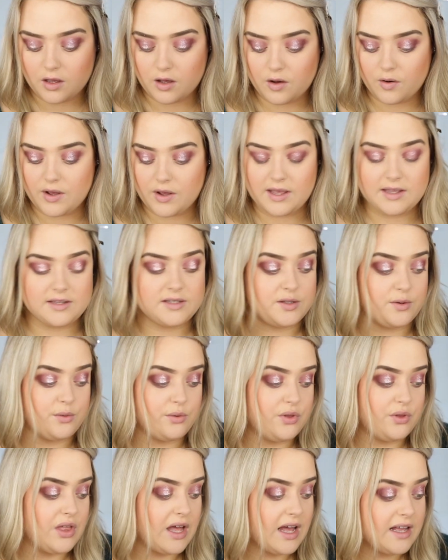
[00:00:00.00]
Okay, so
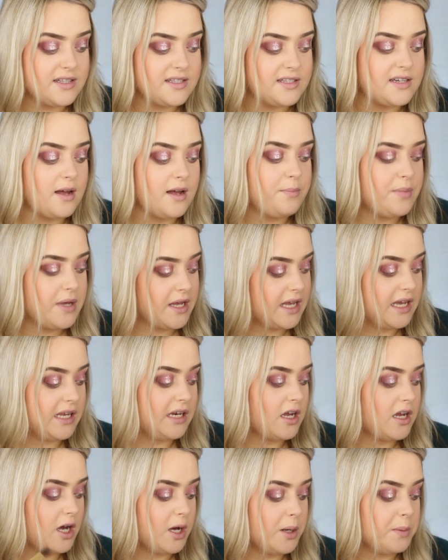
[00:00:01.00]
that's not
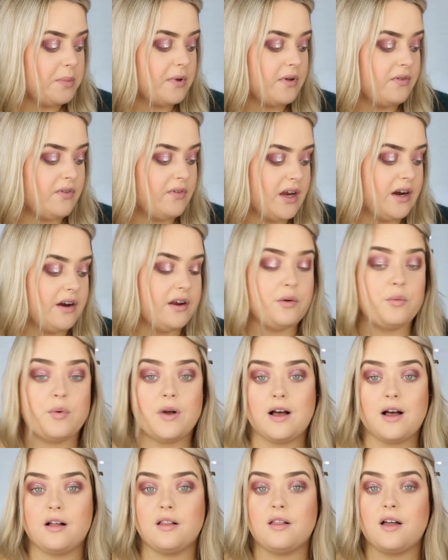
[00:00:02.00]
picking up very
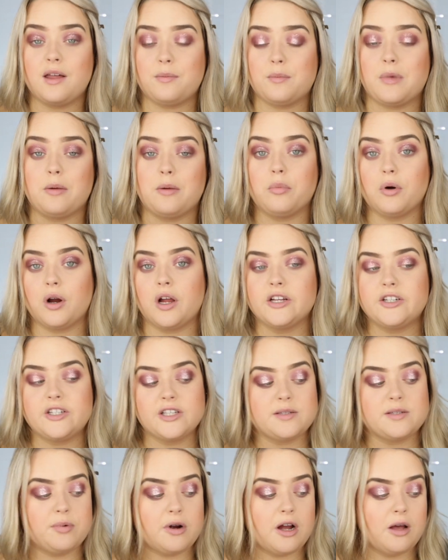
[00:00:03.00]
well on my brush.
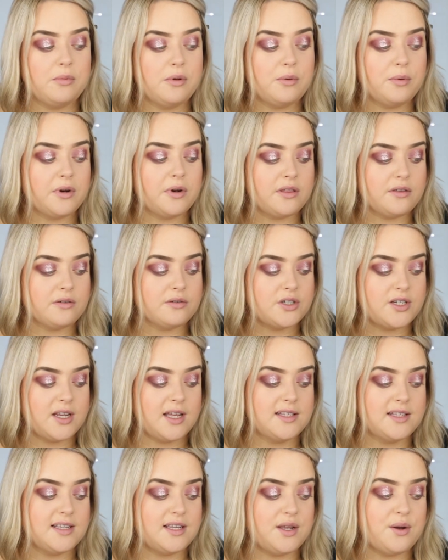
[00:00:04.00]
It's probably one of those
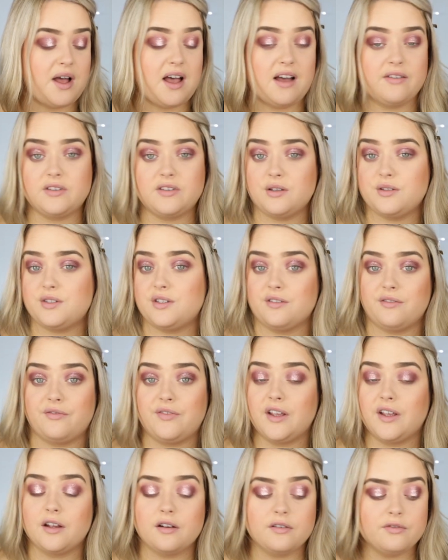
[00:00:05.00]
shades that you have to use your
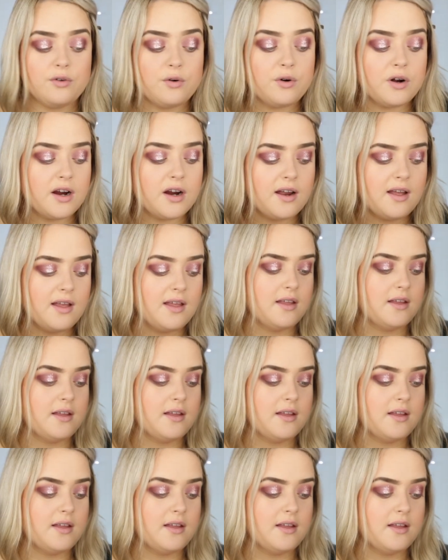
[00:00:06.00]
finger for.